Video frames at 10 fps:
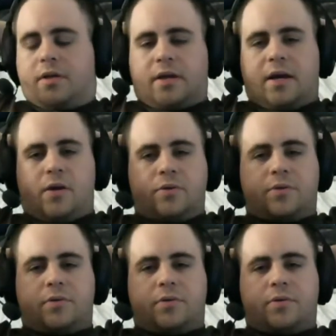get the
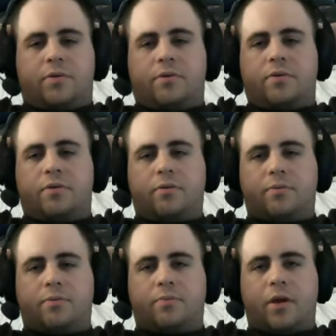house
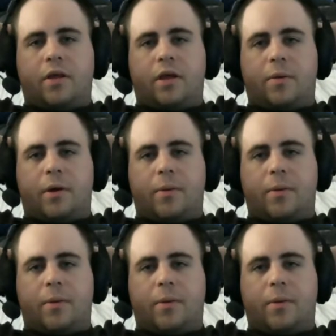ready.